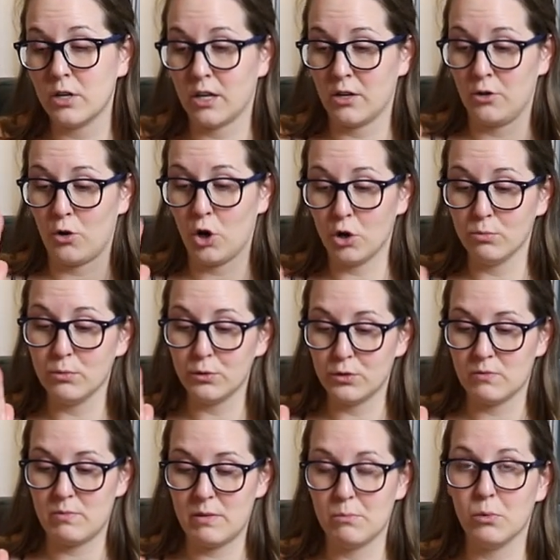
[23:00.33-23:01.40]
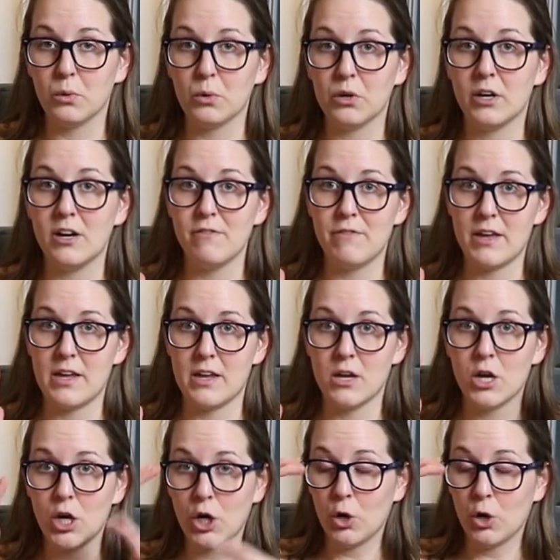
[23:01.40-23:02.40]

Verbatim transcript: It can almost be more of a